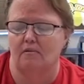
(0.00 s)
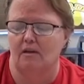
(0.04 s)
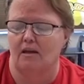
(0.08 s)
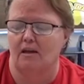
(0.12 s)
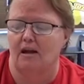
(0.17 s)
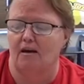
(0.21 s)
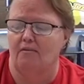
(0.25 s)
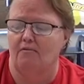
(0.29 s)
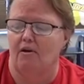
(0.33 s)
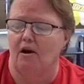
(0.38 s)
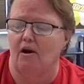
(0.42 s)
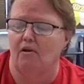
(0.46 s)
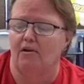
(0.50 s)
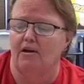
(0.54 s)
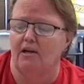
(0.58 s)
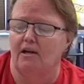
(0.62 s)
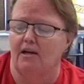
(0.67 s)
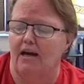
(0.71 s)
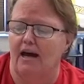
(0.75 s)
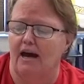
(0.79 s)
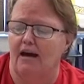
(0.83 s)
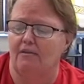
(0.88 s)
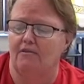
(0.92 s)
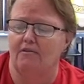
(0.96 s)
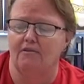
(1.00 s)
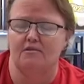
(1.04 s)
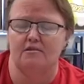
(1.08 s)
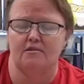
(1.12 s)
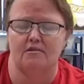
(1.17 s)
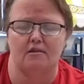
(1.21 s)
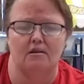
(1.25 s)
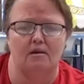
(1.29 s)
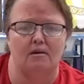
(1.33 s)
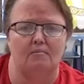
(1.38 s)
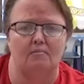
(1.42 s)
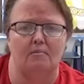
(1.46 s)
and I've already gathered
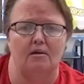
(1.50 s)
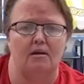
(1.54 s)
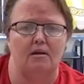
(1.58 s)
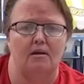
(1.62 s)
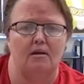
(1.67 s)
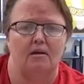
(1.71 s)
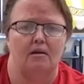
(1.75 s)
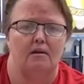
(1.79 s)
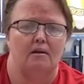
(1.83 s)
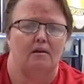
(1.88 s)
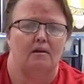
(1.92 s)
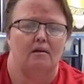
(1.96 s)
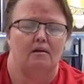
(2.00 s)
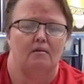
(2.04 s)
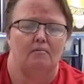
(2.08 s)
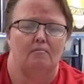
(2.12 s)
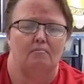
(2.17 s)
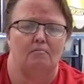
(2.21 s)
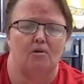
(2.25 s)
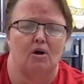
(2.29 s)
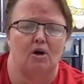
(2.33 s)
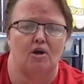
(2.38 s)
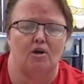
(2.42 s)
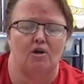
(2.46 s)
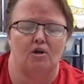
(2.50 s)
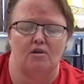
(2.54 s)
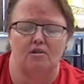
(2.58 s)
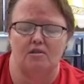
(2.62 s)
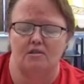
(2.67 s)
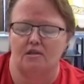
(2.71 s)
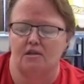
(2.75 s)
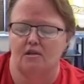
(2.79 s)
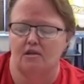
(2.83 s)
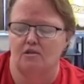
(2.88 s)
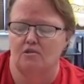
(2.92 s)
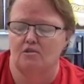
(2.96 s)
some
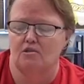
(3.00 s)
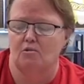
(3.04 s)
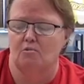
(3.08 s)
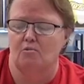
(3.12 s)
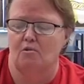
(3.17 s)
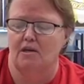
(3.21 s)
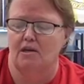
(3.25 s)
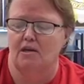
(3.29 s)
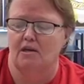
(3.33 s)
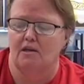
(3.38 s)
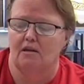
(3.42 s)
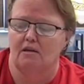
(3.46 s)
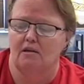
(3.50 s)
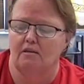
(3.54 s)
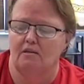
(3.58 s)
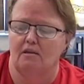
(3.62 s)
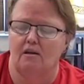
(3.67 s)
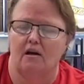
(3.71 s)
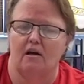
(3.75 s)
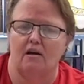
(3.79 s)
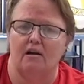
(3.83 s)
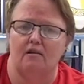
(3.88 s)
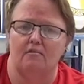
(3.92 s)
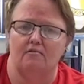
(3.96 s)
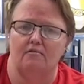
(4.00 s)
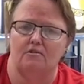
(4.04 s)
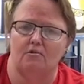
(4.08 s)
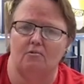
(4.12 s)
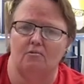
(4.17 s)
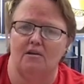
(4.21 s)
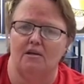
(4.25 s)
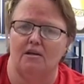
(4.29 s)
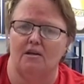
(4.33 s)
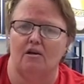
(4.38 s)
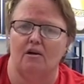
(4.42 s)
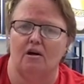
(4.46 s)
markers here so we can
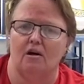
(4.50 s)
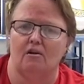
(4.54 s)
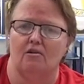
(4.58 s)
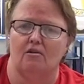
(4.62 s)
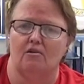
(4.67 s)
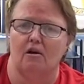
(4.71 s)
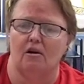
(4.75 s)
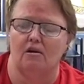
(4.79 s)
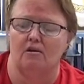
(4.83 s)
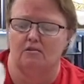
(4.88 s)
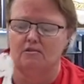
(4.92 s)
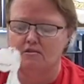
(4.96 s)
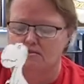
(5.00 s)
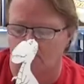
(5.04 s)
color ours.